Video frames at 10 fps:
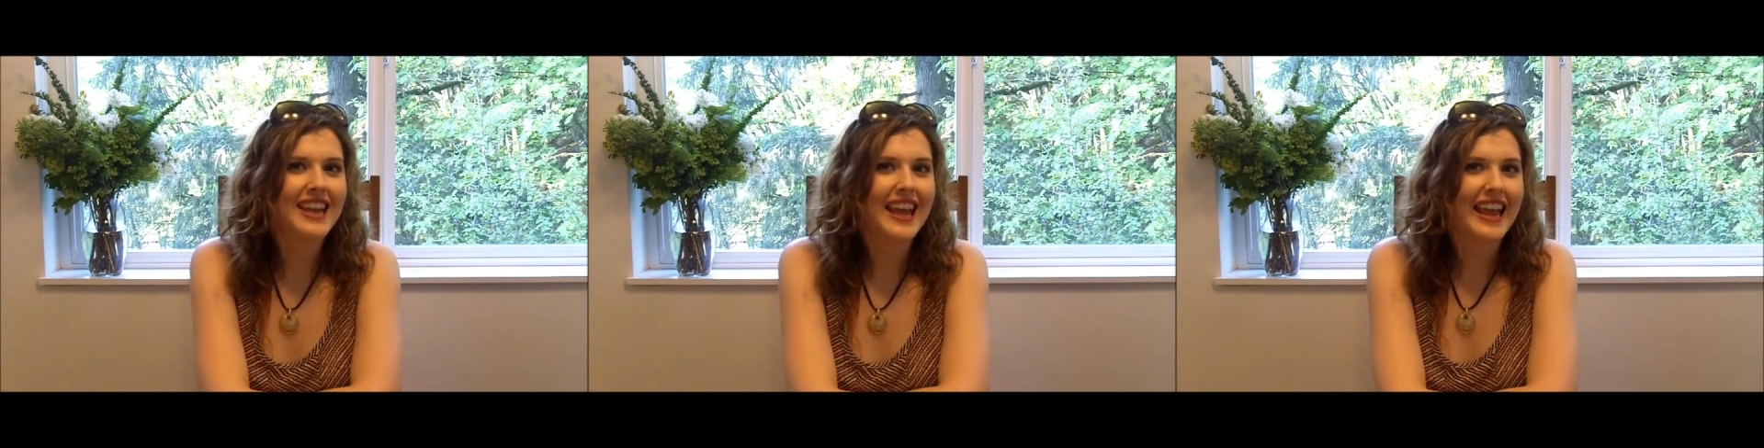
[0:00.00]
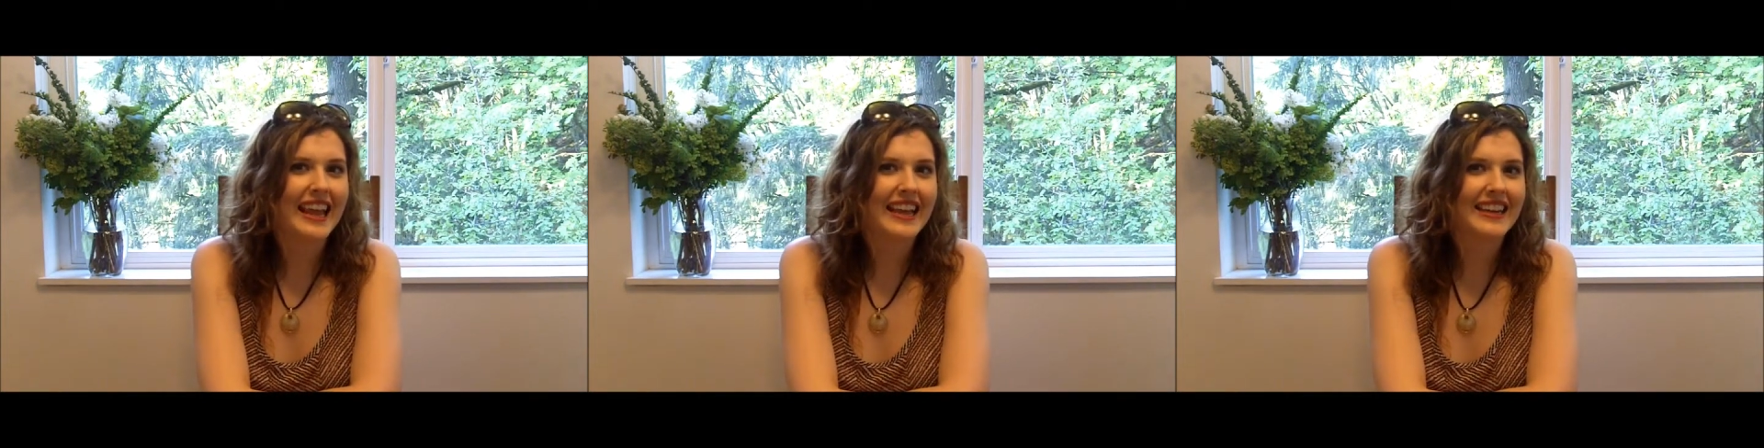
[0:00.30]

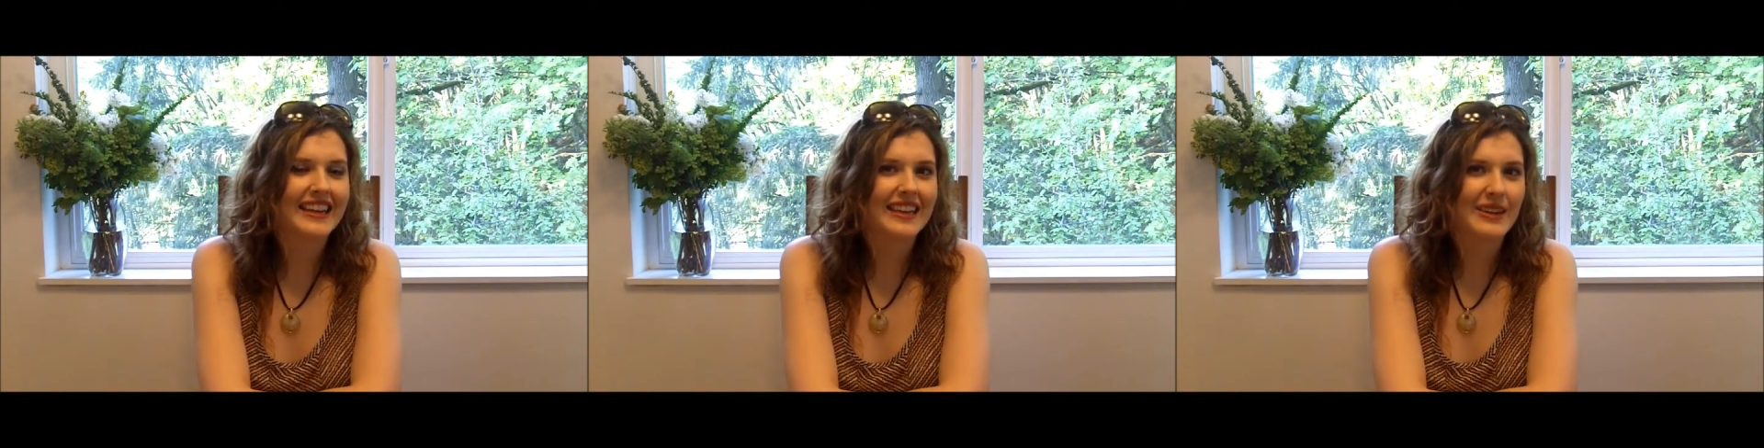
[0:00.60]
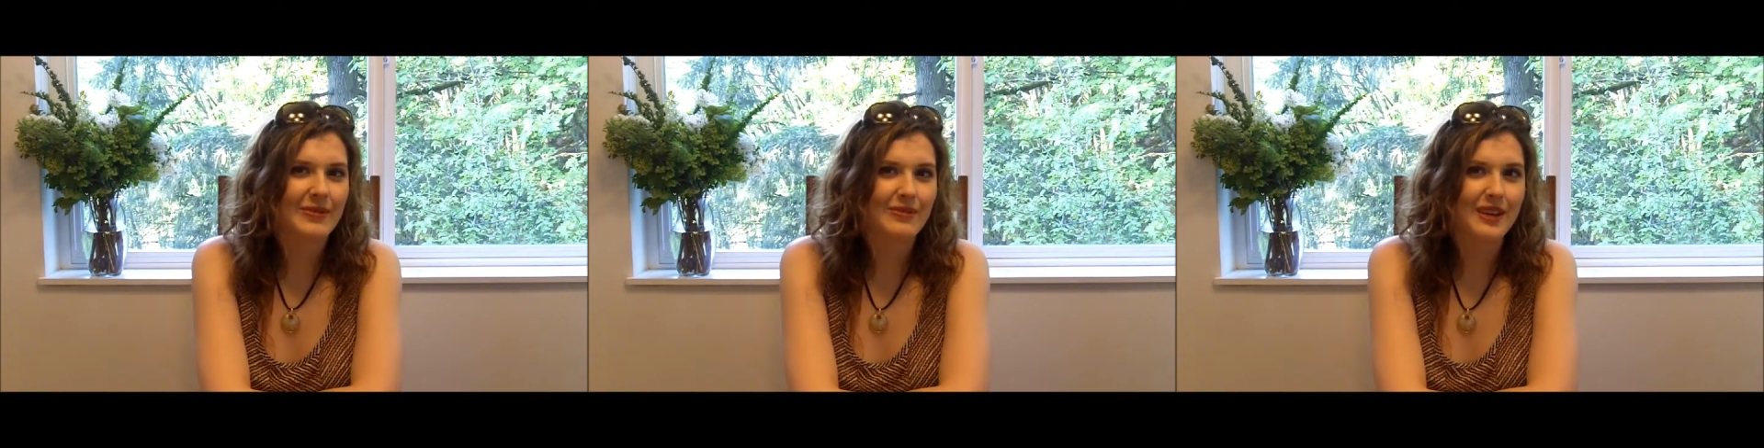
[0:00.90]
a
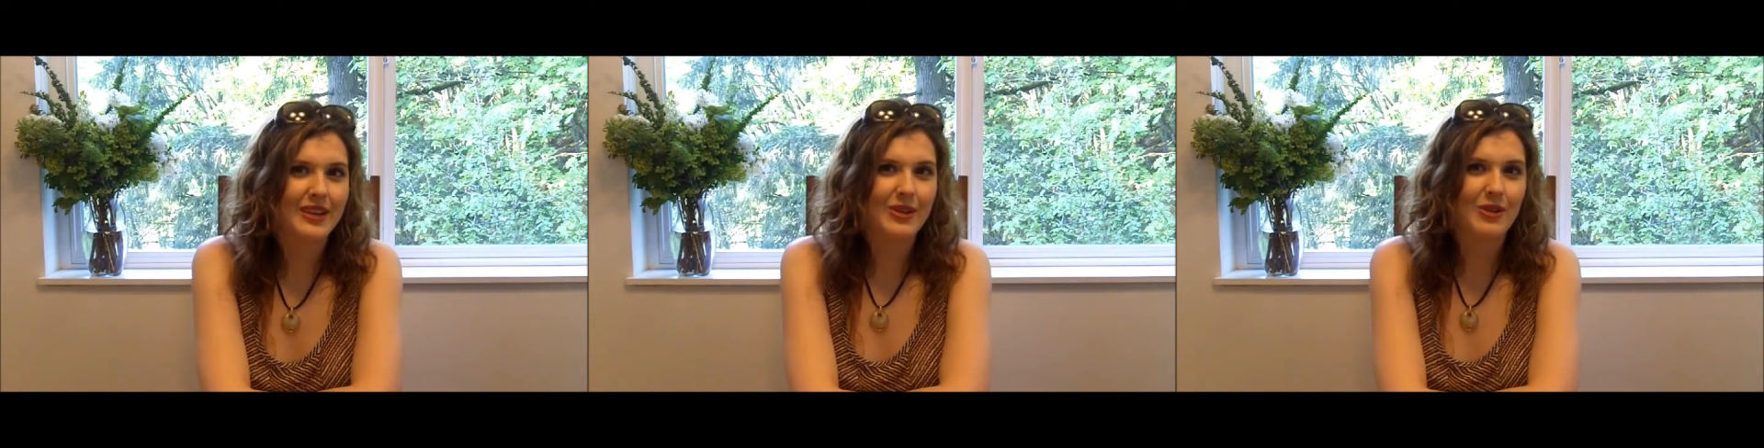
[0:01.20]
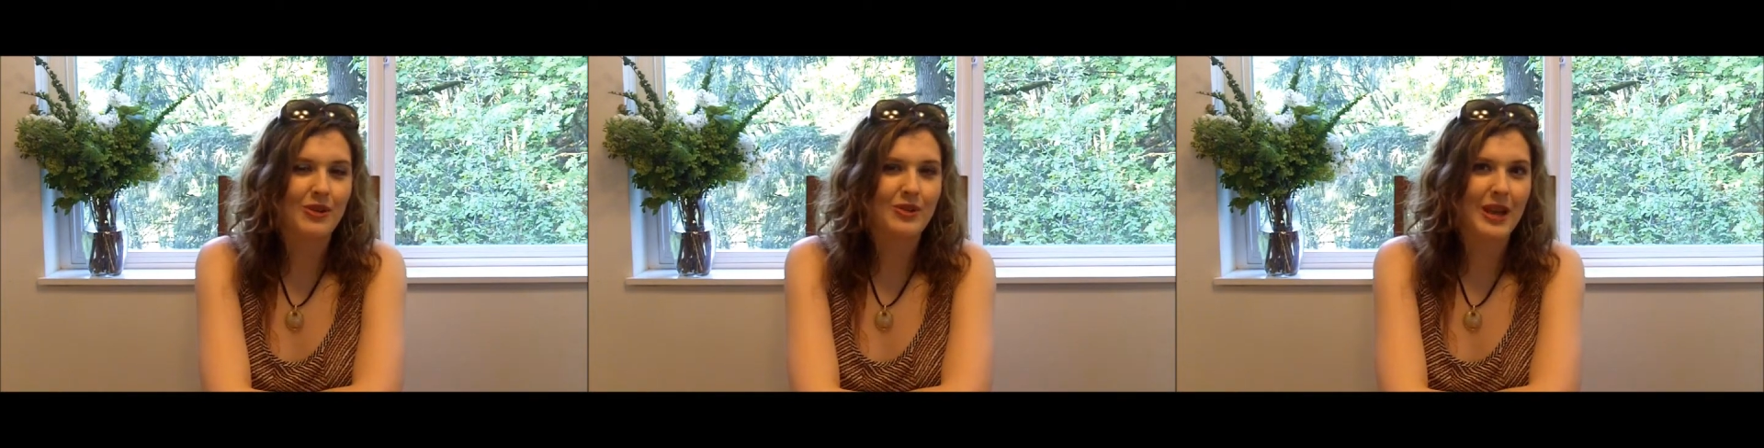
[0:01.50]

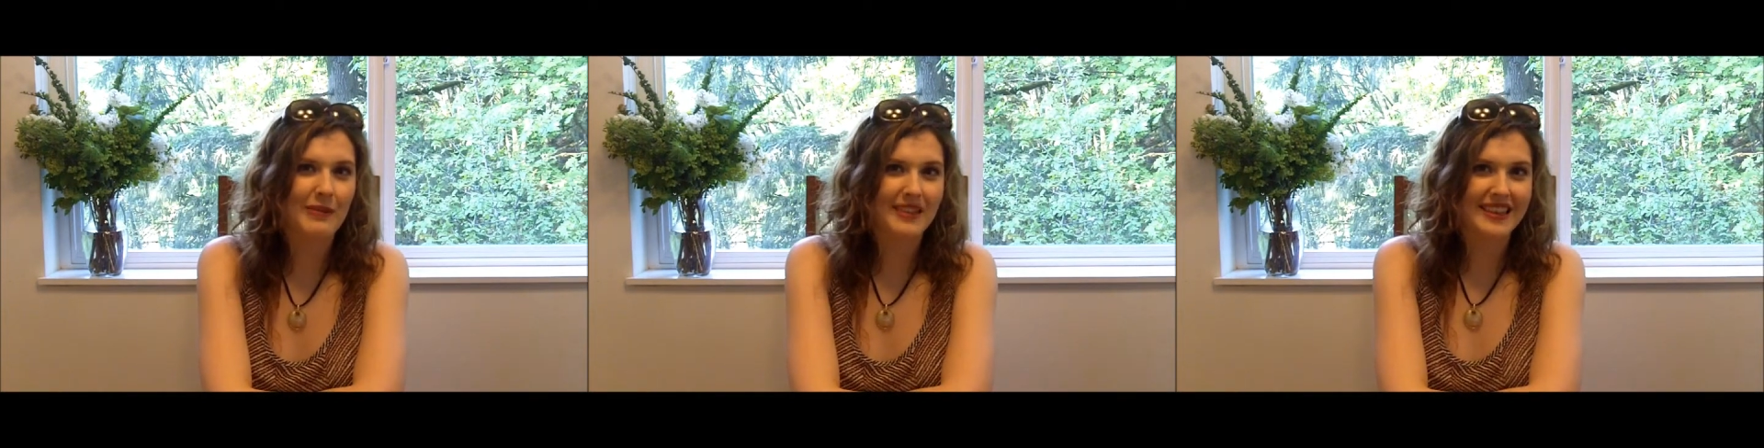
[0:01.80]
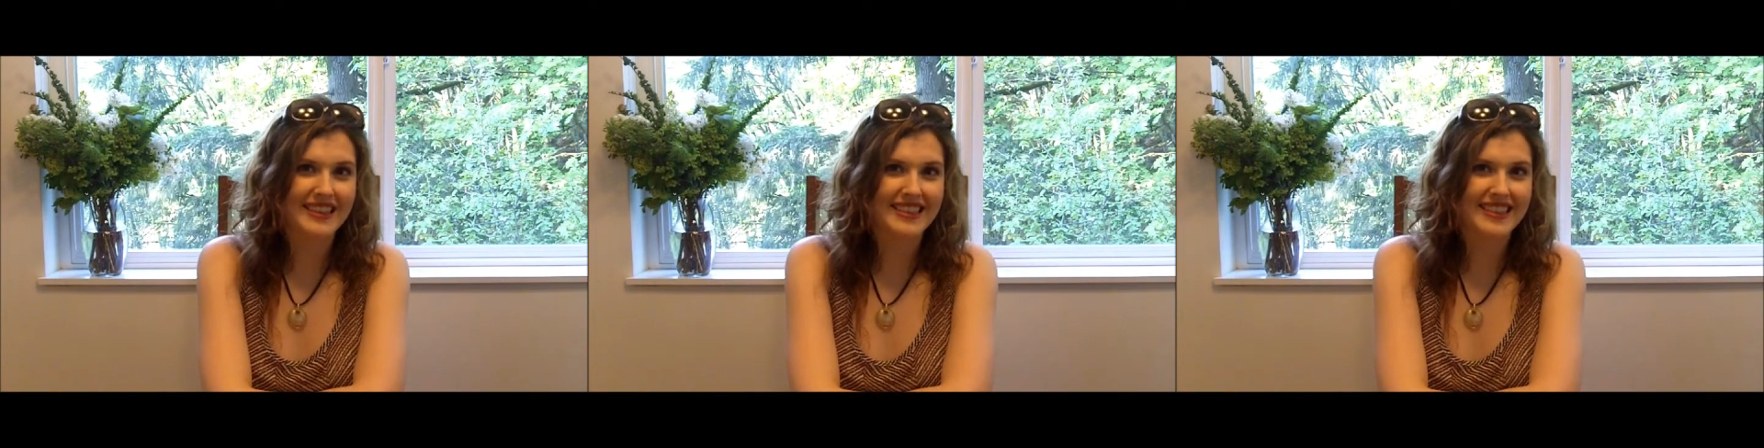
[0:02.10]
new
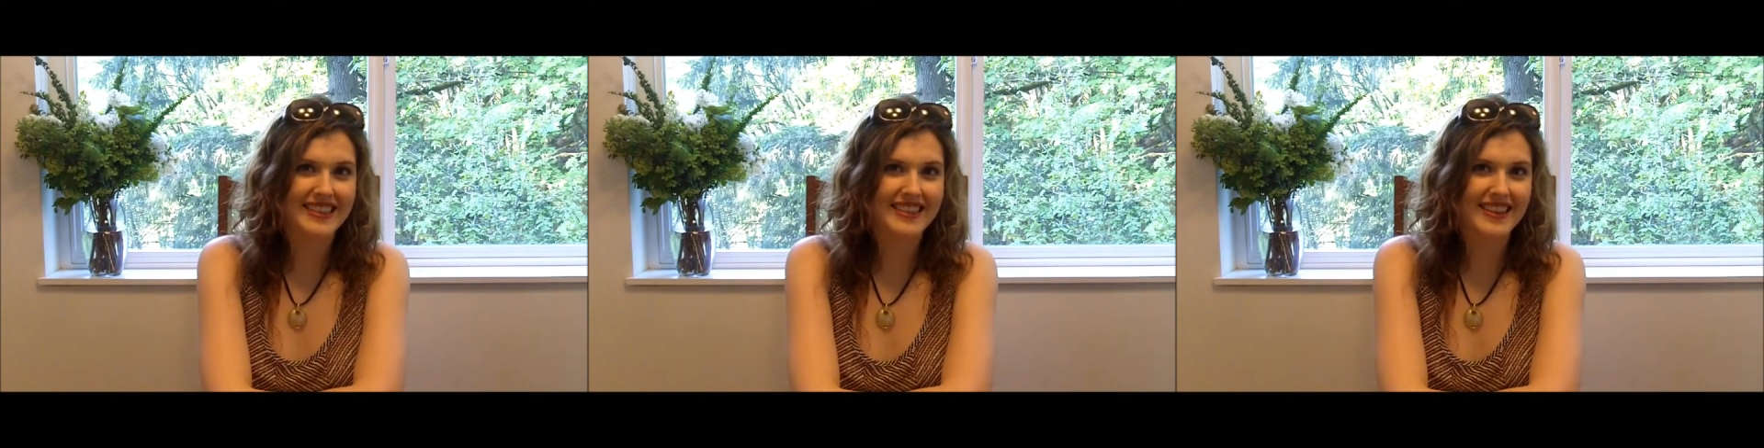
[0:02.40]
Japanese